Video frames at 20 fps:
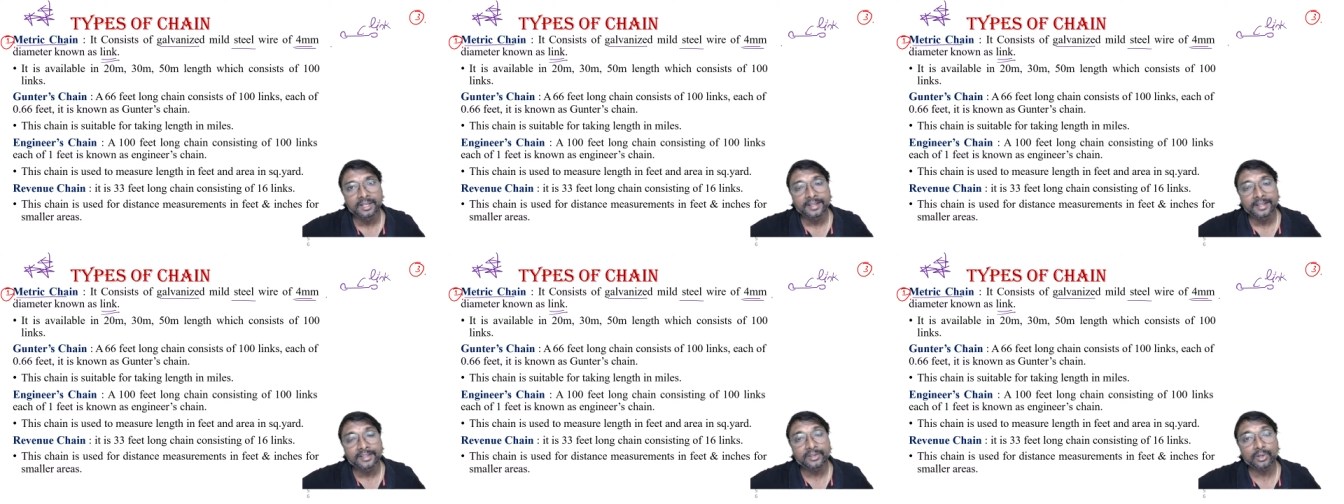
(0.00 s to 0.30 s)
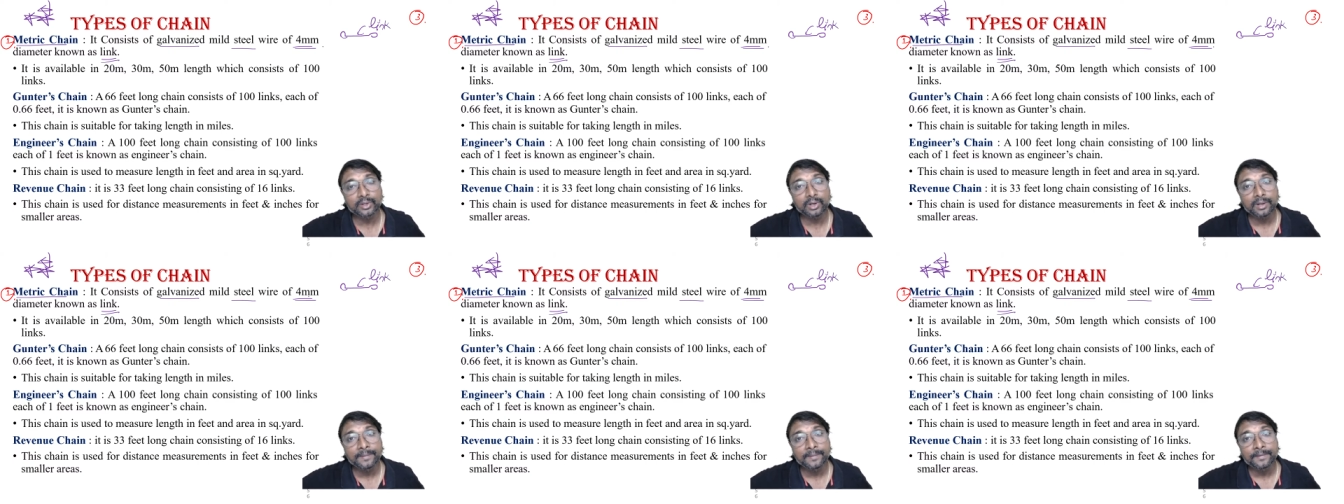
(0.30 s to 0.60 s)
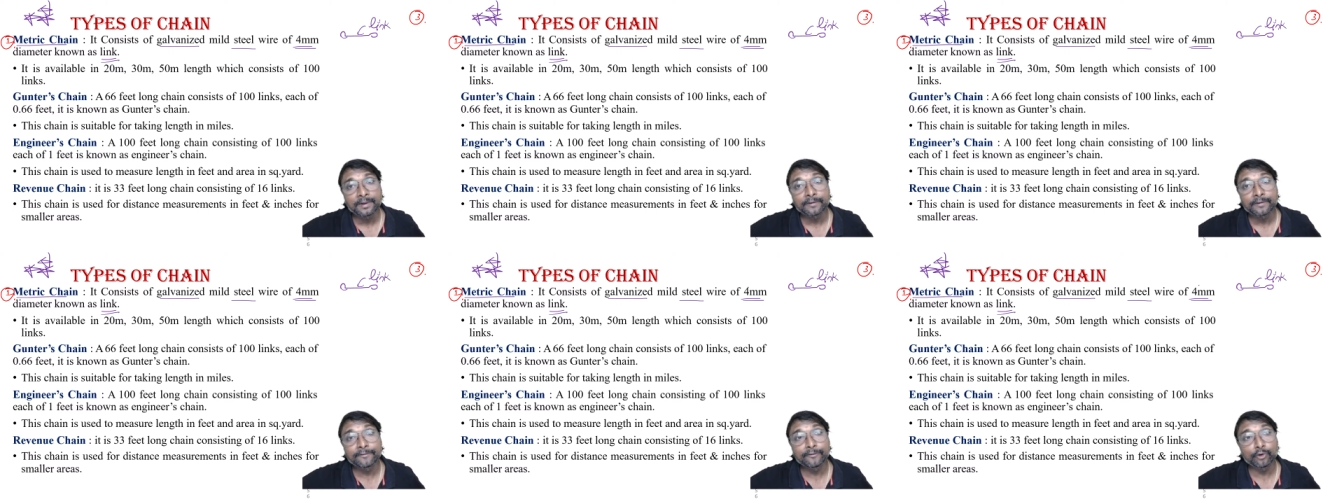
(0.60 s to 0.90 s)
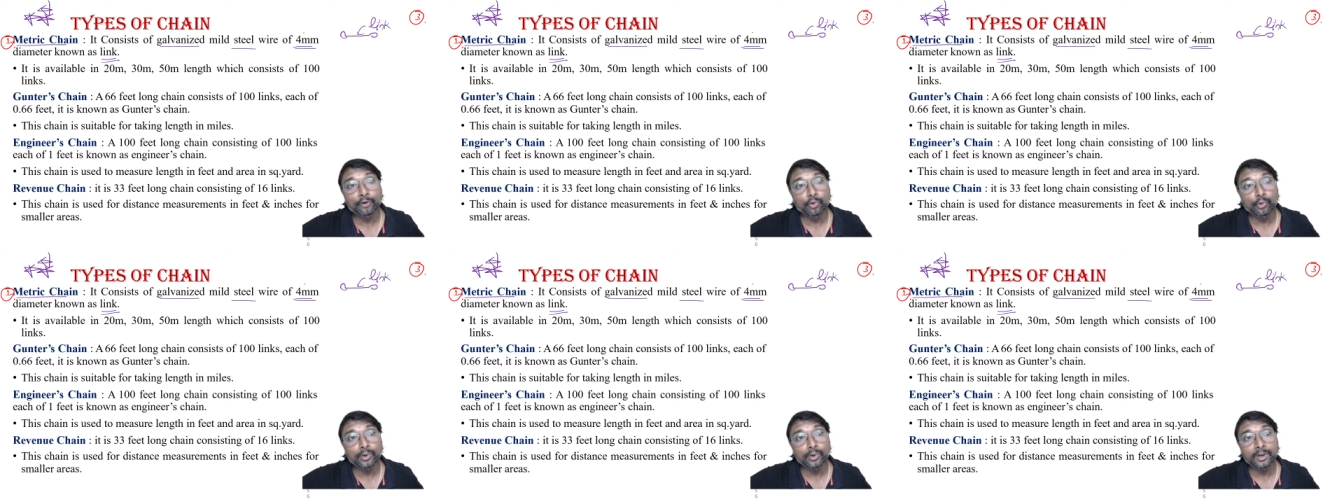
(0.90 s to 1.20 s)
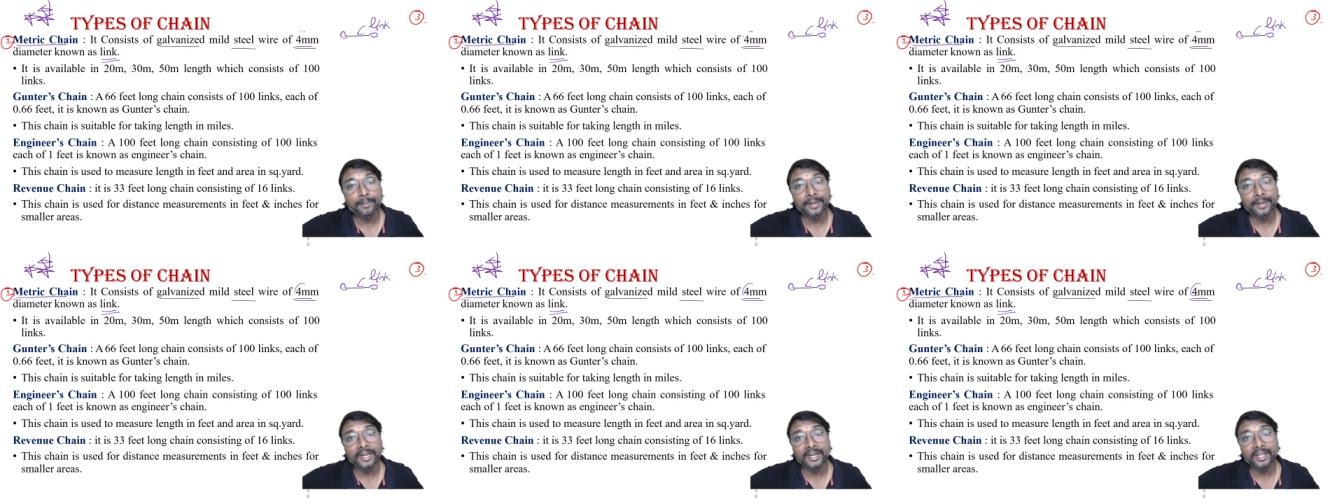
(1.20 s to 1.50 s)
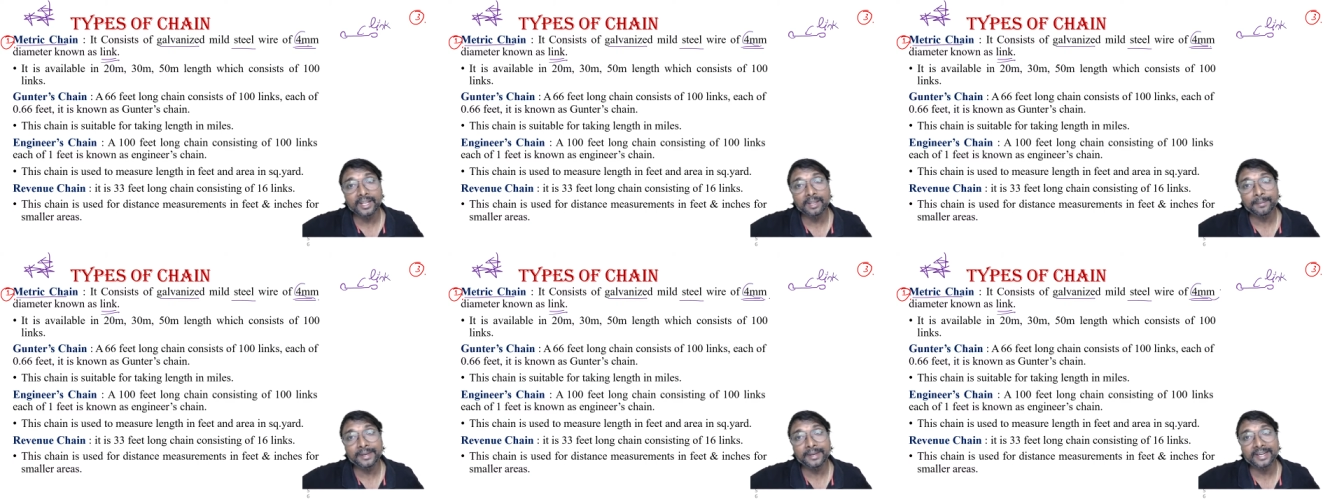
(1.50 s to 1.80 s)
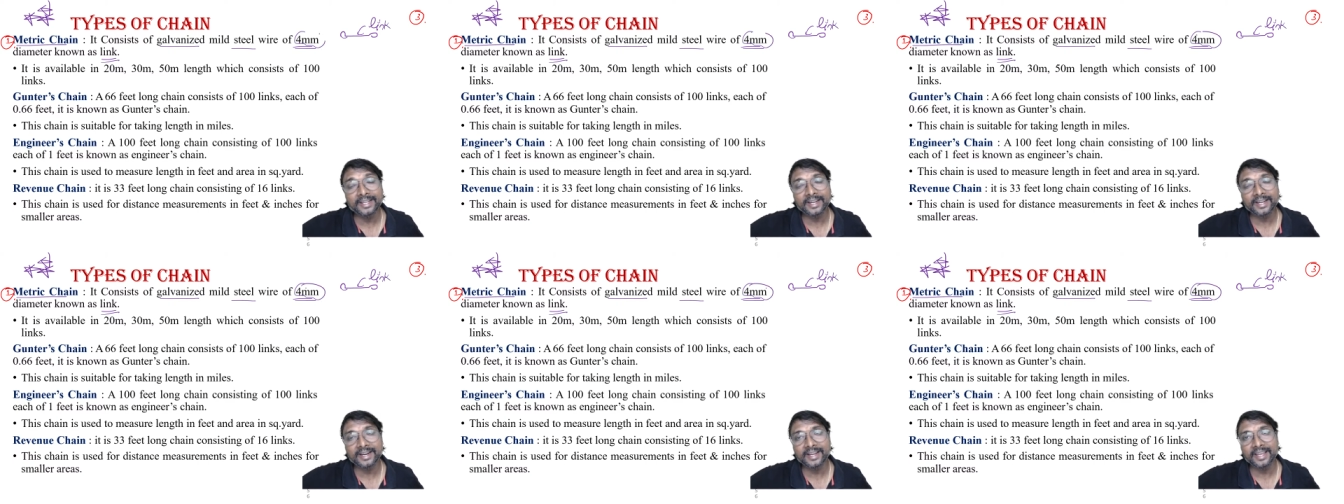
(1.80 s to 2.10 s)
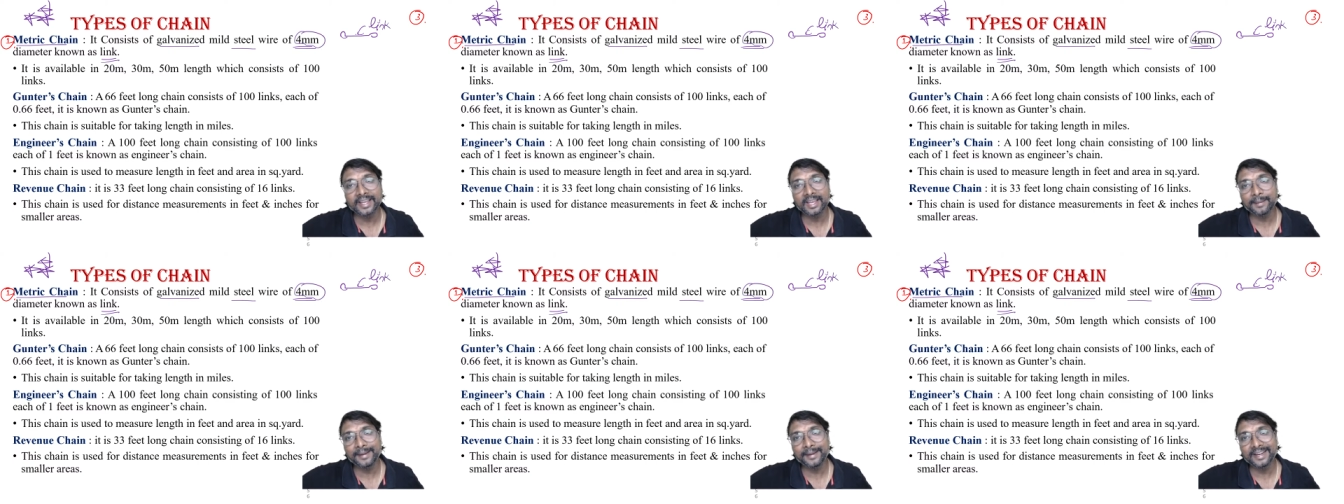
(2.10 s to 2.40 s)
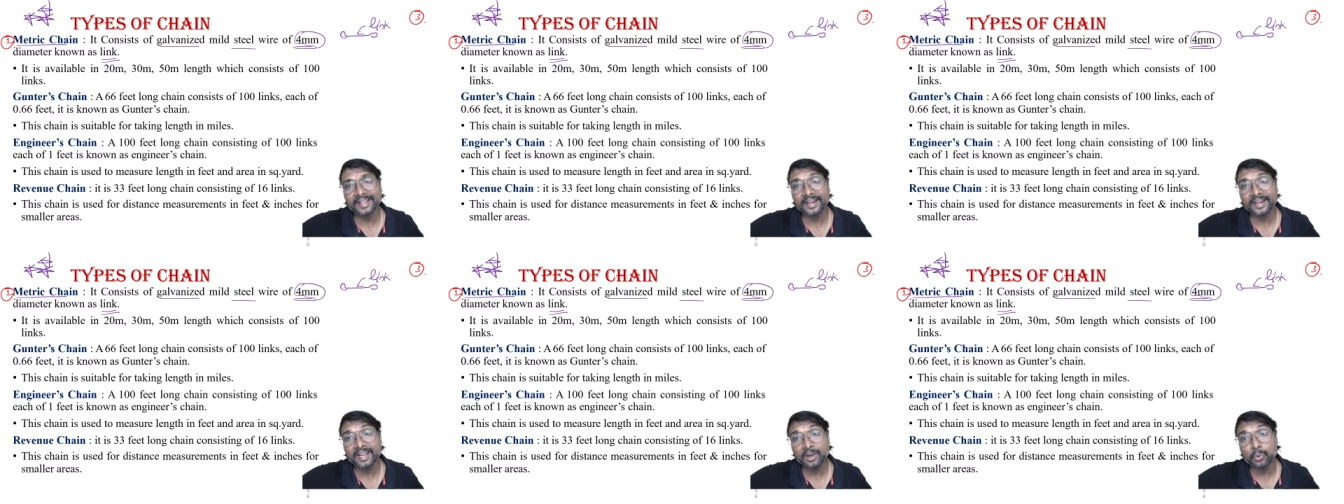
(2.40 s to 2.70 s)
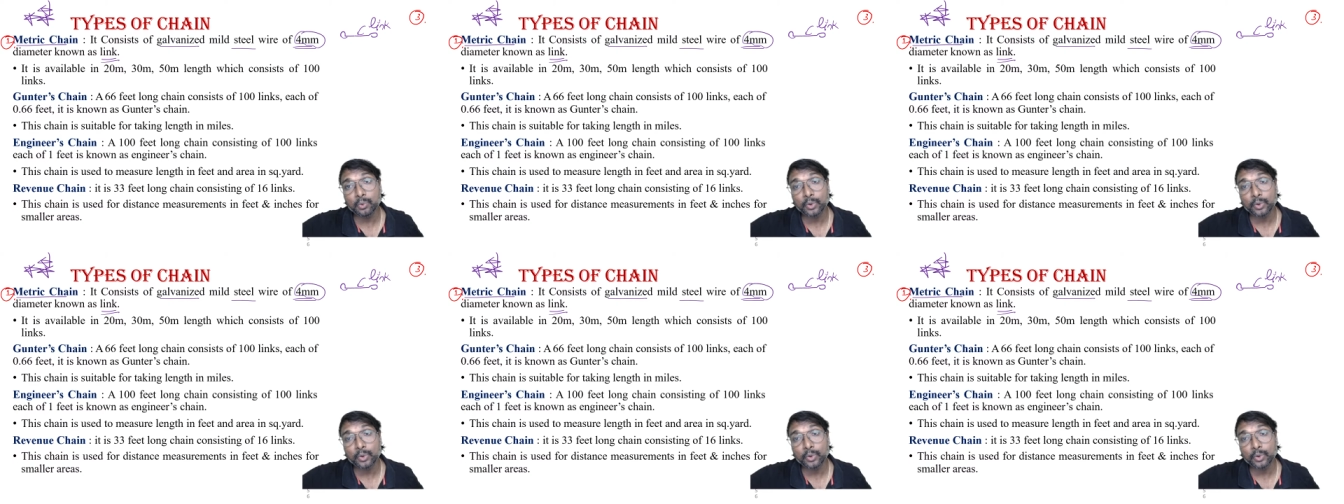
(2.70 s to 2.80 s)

So 4 millimeter diameter na,